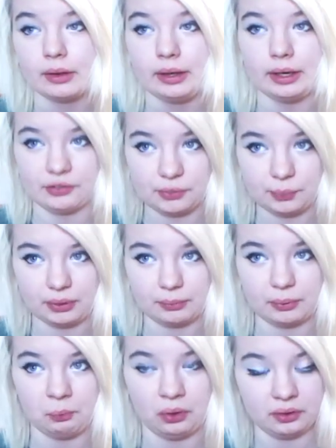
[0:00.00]
If you put them
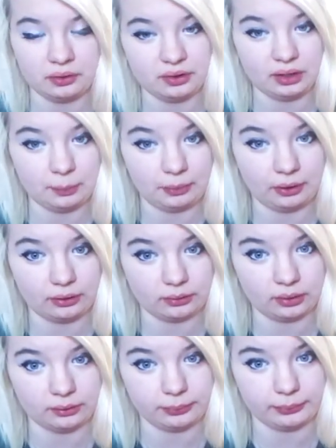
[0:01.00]
in once and they're past
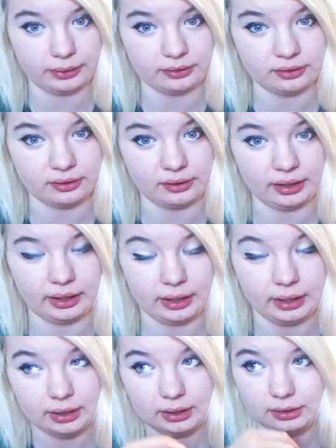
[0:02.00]
their expiration date,
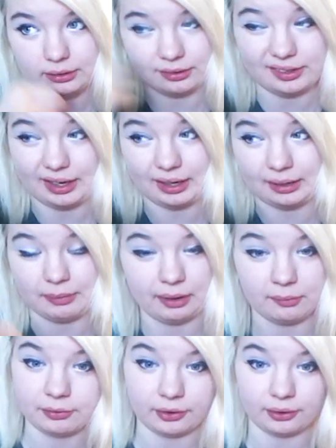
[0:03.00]
just take them out
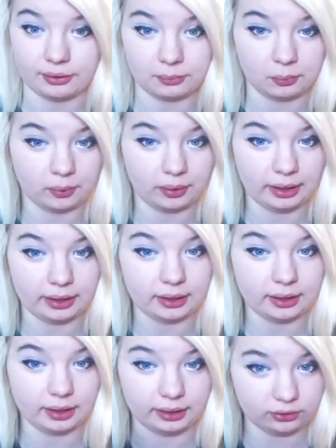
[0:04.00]
and throw them away,
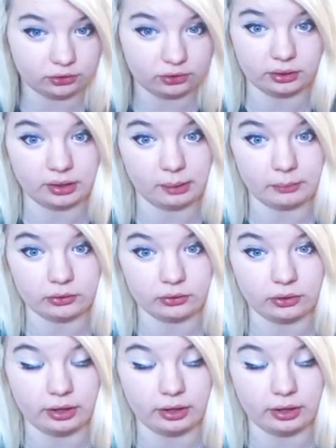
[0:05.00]
and it shouldn't damage your